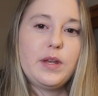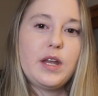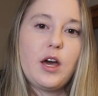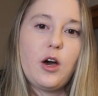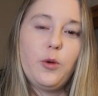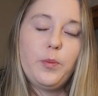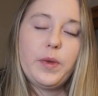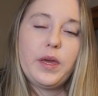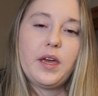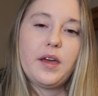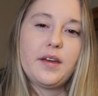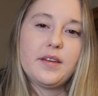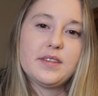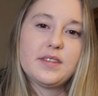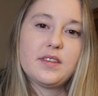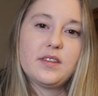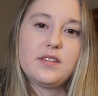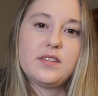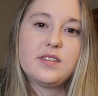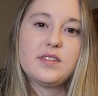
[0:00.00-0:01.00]
helping
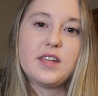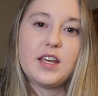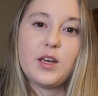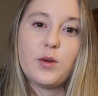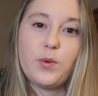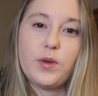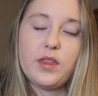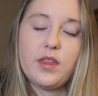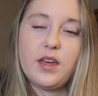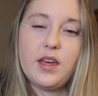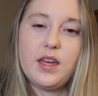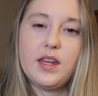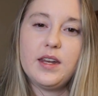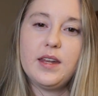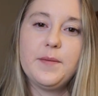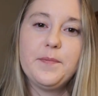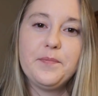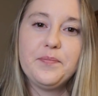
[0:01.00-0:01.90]
us stick with it.